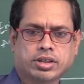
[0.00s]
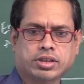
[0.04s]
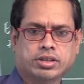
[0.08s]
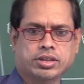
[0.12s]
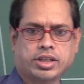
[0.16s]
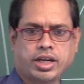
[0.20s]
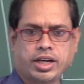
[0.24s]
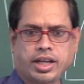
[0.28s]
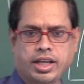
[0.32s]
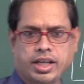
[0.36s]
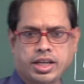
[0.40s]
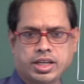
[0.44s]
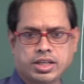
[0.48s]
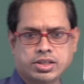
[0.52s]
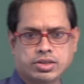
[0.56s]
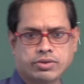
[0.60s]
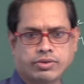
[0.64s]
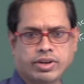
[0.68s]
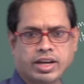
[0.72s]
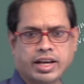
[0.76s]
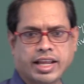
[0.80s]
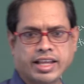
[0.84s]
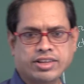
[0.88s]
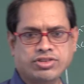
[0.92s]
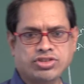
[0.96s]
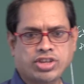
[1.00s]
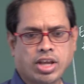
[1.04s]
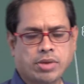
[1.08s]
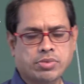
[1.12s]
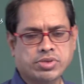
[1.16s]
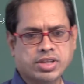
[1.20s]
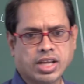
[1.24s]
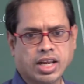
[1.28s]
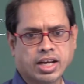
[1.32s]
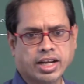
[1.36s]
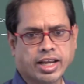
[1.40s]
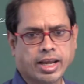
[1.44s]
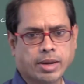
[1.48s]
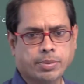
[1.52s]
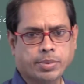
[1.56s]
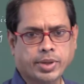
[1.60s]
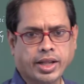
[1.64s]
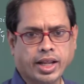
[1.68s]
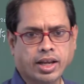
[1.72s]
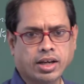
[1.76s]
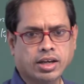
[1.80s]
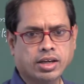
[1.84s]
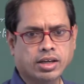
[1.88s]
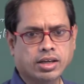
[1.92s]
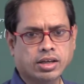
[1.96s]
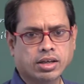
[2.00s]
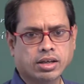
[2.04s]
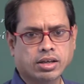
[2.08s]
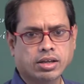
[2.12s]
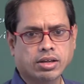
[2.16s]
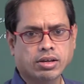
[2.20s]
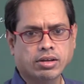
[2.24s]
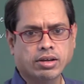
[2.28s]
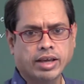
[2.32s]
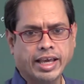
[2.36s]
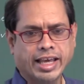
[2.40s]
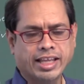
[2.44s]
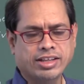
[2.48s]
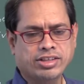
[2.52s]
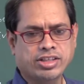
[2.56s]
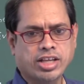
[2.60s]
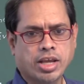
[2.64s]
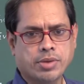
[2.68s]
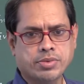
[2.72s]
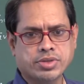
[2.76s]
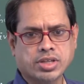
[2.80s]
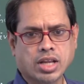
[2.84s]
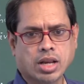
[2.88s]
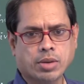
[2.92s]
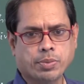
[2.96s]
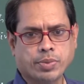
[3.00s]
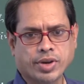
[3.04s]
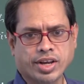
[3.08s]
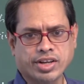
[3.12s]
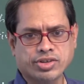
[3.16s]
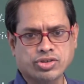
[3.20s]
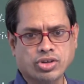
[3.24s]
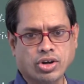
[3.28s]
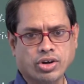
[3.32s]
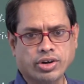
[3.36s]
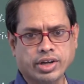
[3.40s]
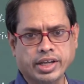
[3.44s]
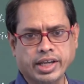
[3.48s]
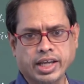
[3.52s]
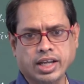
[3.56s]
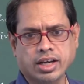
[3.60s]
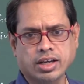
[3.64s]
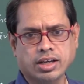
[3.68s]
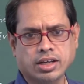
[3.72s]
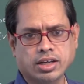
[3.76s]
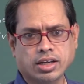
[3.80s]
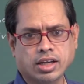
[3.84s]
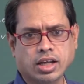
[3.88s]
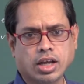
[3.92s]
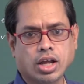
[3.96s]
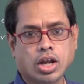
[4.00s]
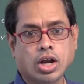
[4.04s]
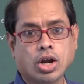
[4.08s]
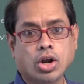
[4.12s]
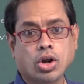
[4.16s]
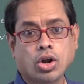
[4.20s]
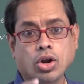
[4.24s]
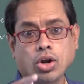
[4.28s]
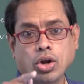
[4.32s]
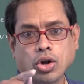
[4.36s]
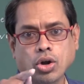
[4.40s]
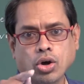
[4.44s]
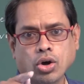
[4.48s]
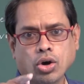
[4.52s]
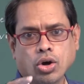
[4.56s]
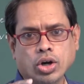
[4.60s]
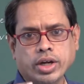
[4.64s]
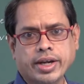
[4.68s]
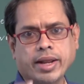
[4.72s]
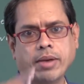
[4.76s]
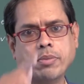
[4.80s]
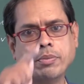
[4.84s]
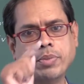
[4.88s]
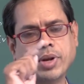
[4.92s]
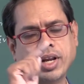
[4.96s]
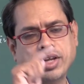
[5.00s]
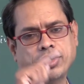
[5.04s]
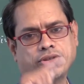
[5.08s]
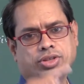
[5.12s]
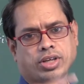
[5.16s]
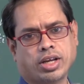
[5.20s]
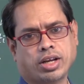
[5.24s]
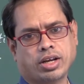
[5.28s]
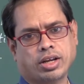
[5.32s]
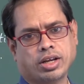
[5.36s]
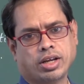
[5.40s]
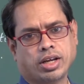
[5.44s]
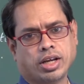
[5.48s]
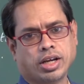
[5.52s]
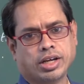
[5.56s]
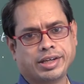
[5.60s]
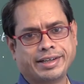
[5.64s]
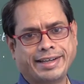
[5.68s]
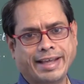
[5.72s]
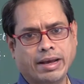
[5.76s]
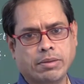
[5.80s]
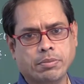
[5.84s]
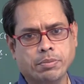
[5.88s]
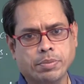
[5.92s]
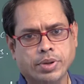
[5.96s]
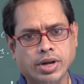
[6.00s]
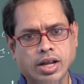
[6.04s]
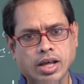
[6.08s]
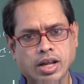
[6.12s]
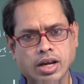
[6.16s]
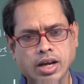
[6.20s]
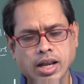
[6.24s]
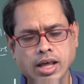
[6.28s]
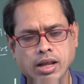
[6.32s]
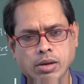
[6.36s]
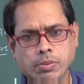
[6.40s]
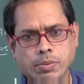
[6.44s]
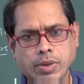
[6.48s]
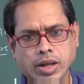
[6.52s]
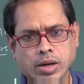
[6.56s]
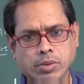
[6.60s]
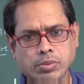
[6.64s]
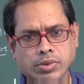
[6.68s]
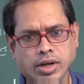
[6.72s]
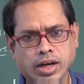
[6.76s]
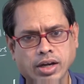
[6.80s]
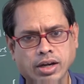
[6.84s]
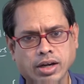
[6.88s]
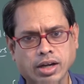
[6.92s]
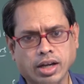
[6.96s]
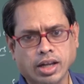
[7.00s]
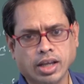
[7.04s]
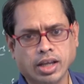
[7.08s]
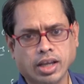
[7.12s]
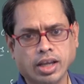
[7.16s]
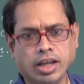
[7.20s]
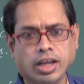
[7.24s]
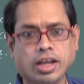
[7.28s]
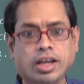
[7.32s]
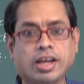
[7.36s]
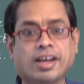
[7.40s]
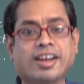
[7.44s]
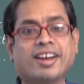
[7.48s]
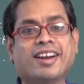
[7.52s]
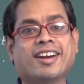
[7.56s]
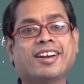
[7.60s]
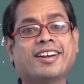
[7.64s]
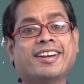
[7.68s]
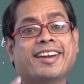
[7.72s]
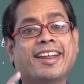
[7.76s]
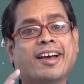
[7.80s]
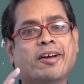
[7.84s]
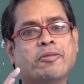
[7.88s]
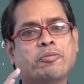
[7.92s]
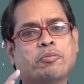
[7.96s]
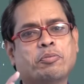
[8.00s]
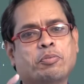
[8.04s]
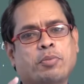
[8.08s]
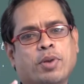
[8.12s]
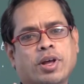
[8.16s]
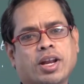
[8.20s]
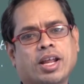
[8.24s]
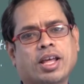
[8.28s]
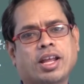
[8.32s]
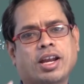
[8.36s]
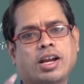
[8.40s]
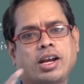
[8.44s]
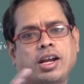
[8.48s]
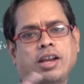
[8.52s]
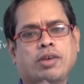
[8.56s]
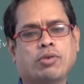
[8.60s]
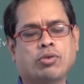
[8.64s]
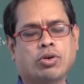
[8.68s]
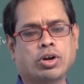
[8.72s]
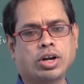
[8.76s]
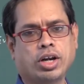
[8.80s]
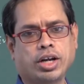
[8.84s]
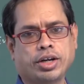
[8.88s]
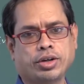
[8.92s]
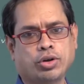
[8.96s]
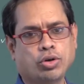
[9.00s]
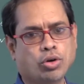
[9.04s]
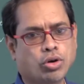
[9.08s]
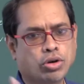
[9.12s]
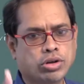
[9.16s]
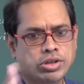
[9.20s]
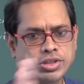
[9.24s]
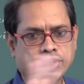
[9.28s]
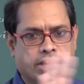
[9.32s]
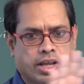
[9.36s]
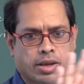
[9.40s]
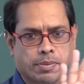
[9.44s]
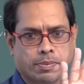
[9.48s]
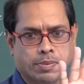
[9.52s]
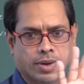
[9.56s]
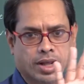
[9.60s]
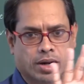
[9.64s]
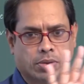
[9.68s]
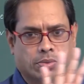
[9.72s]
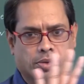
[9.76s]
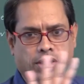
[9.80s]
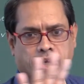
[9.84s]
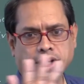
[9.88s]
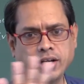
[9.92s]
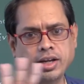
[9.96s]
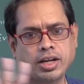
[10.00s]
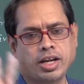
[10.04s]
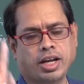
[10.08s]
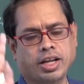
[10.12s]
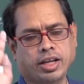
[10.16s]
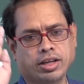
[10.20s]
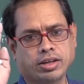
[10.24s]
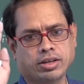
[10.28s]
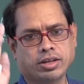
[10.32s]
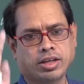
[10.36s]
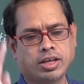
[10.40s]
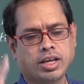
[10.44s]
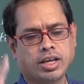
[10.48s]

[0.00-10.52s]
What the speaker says: That is when enzymes are preserved in low temperature. Temporarily or permanently? Temporarily only. Don't say permanently.